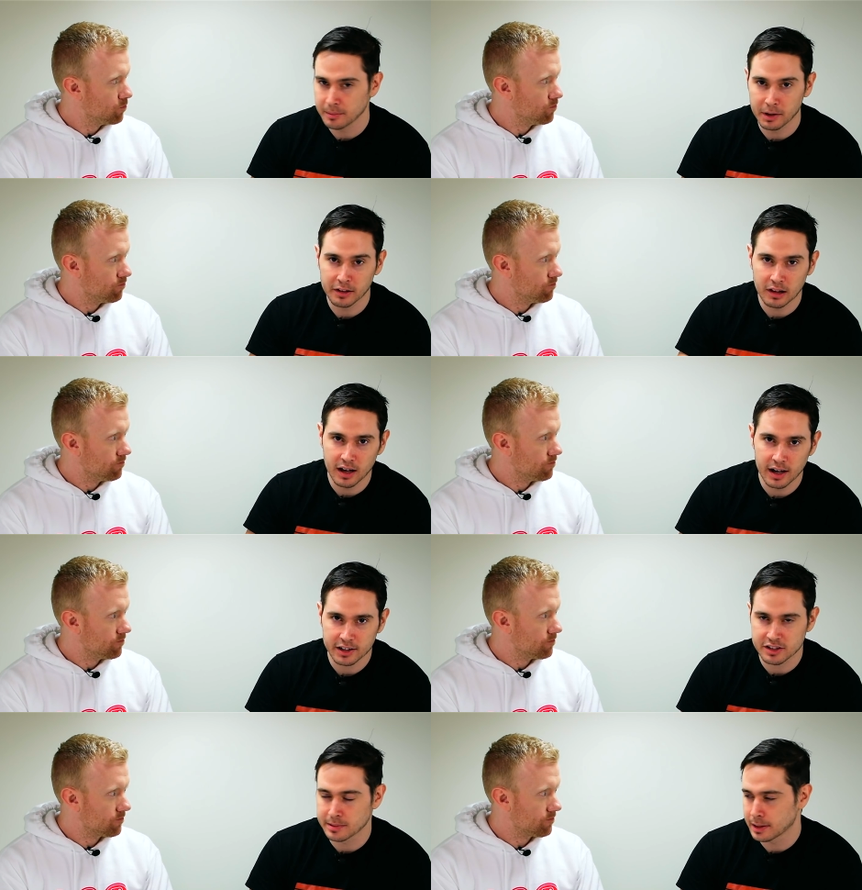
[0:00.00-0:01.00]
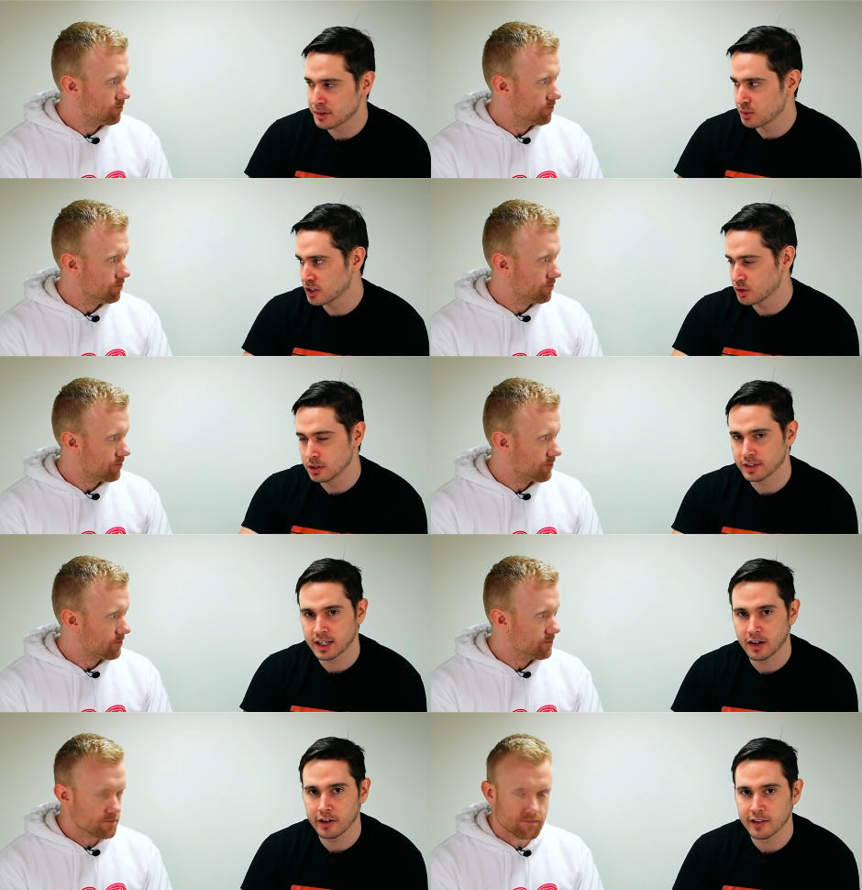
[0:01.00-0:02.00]
Speaker 1: them unlocked, sometimes switch to a different
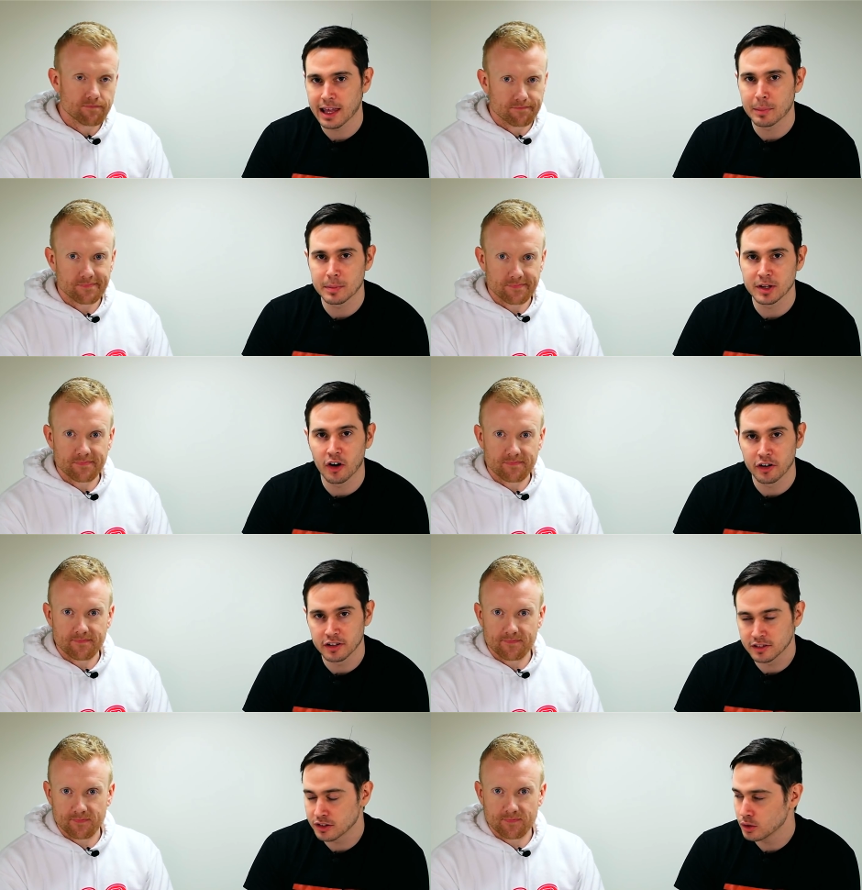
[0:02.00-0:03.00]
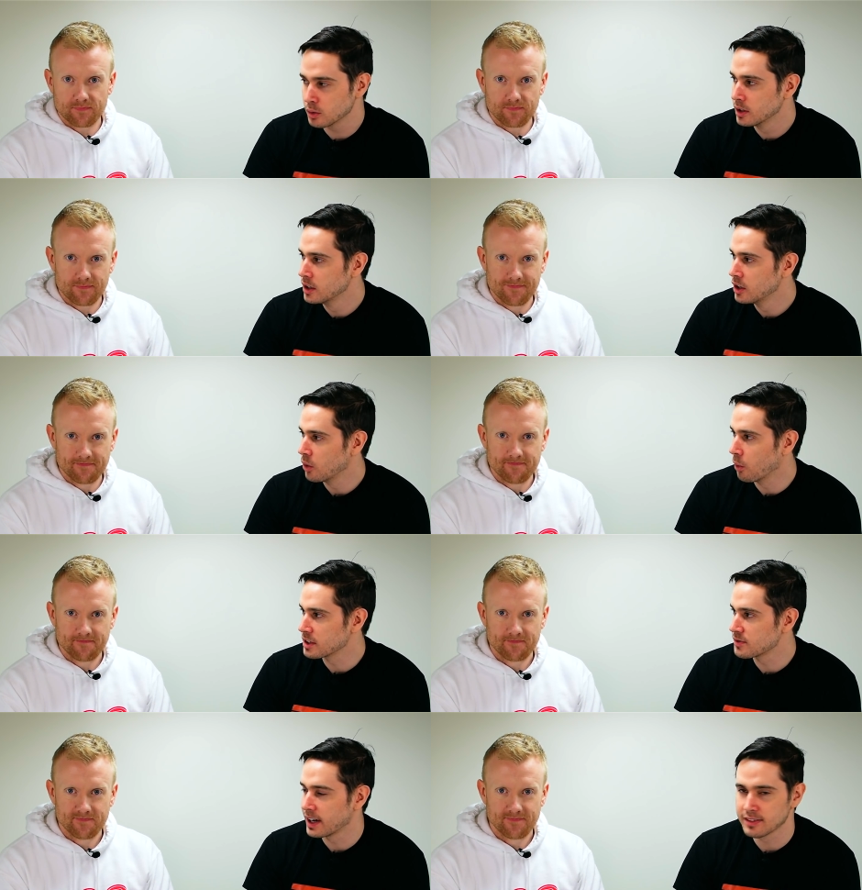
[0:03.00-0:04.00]
carrier, and that might be harder to do mm -hmm. once
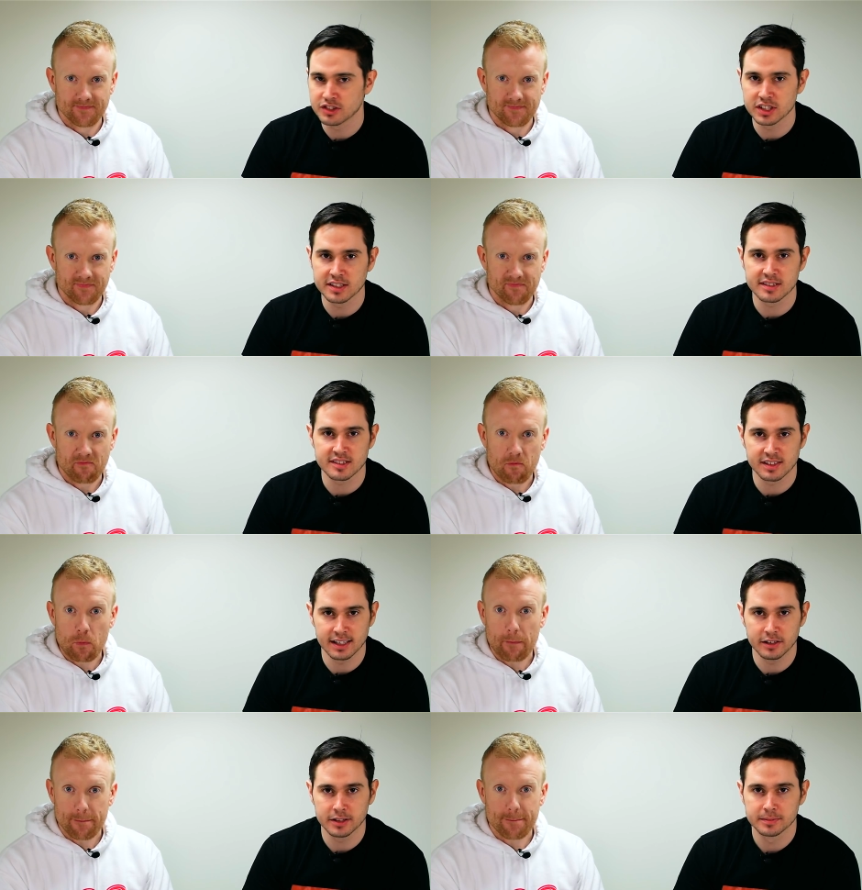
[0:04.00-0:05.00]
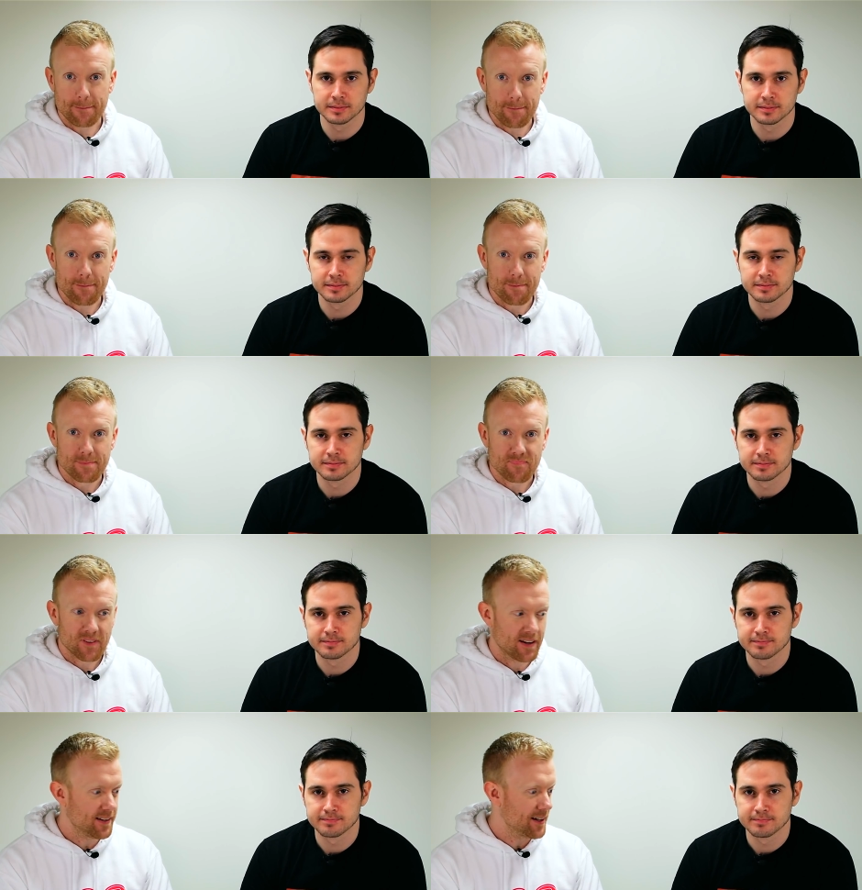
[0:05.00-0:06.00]
5G is the standard. Mm -hmm.
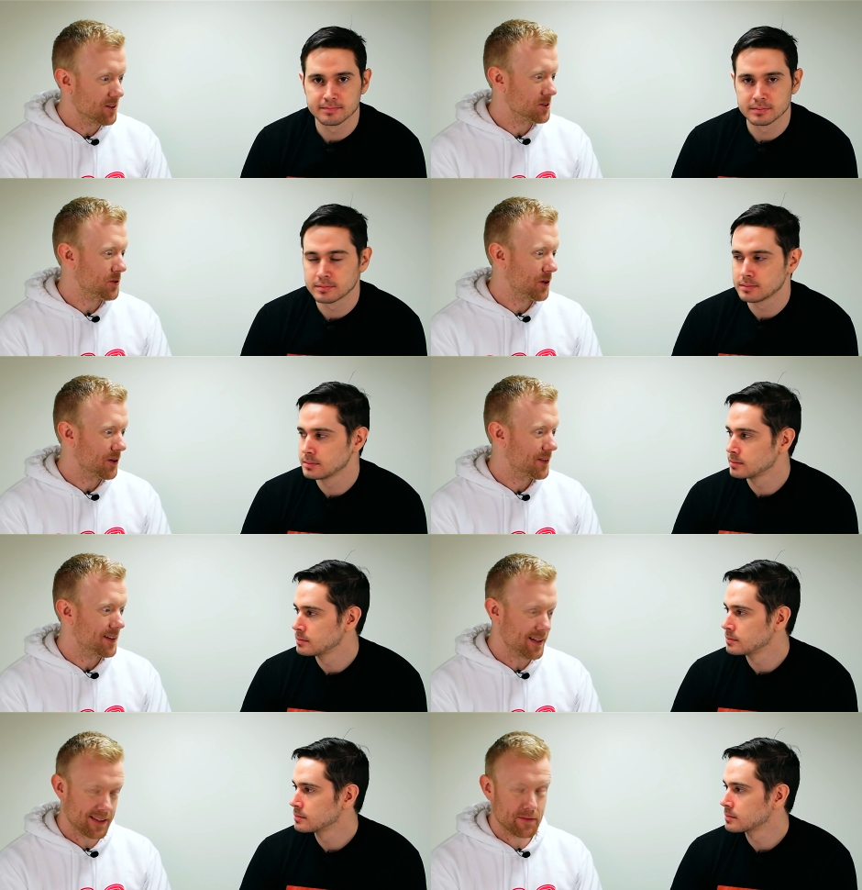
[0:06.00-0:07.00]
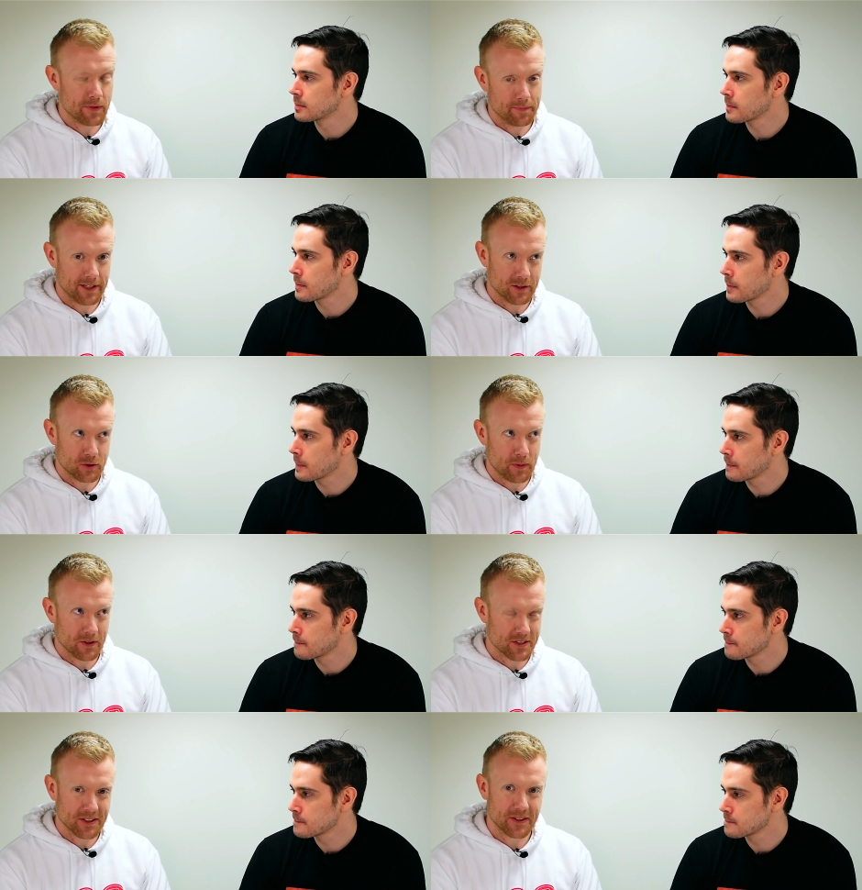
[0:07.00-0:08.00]
Speaker 2: And I also heard that I think it might be a
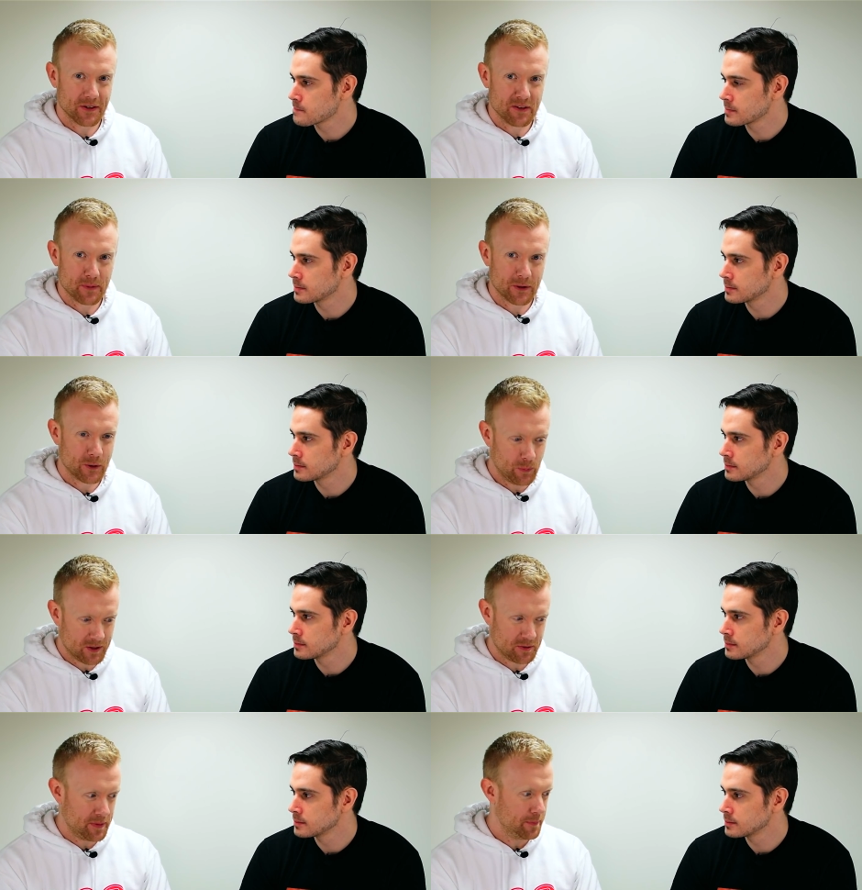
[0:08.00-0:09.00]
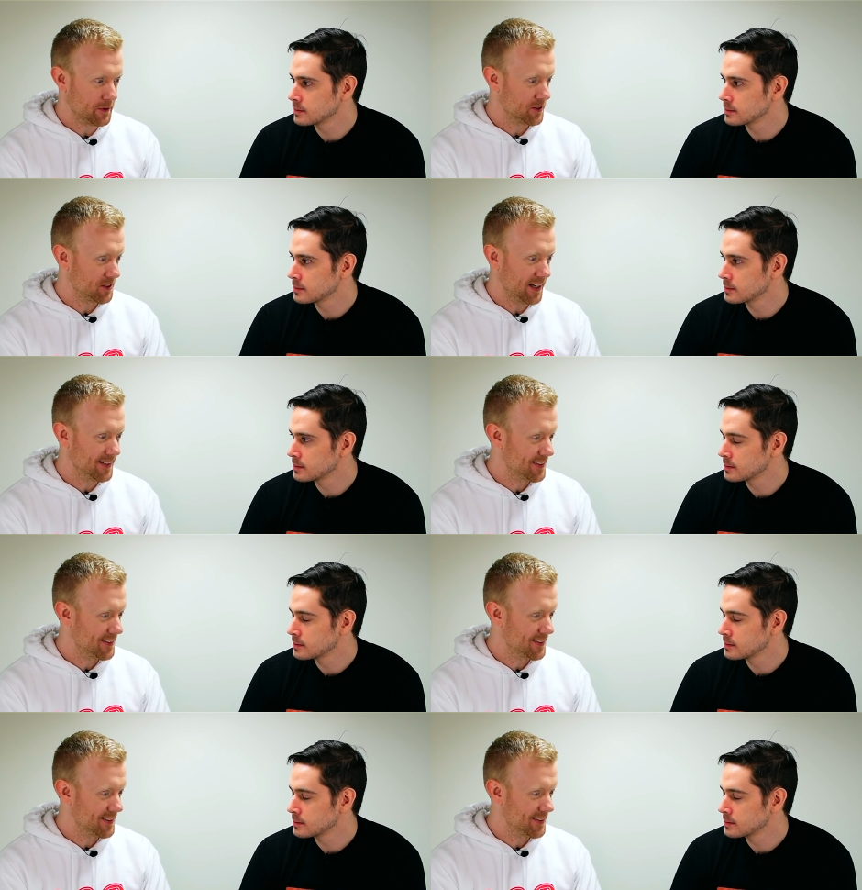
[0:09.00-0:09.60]
conspiracy theory, but a whole bunch of people signed